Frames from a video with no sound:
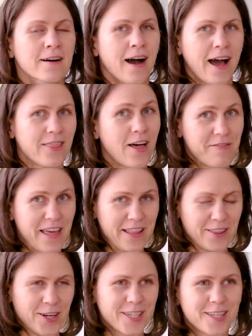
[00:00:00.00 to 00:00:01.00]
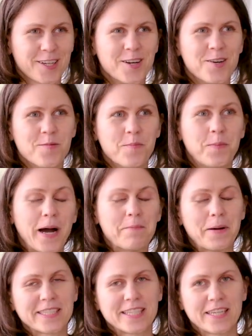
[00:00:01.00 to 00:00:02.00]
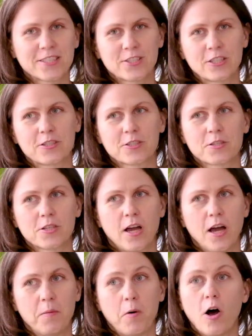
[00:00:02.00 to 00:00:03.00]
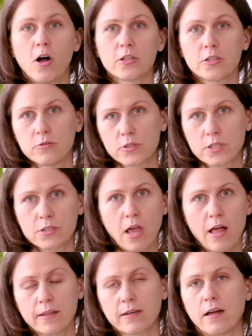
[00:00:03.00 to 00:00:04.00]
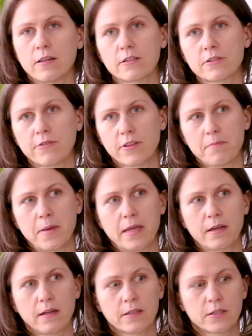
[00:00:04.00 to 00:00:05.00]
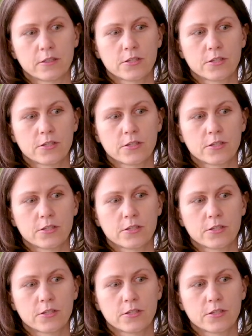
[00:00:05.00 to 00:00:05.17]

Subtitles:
I love that look, but my testers all used solid colors for the main color.